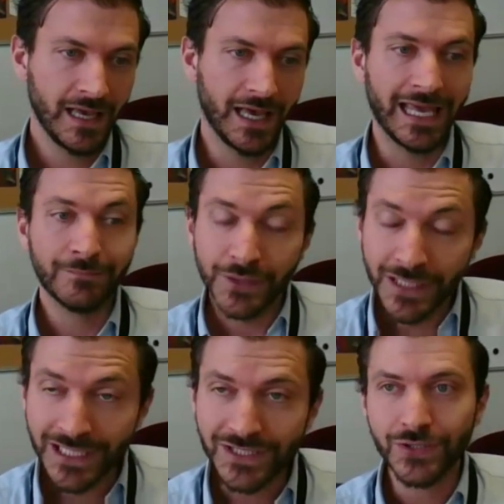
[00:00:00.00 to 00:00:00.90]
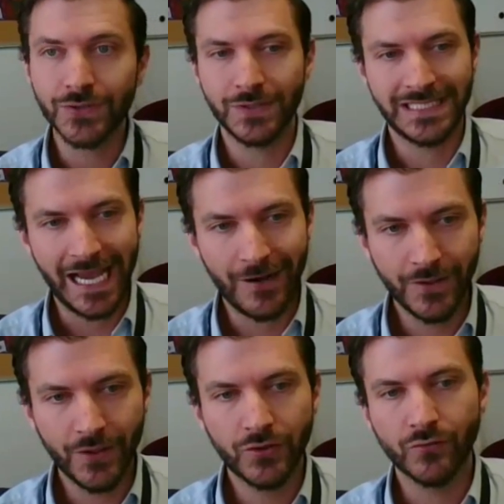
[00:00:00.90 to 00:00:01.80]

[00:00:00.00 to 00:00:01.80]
And please do download,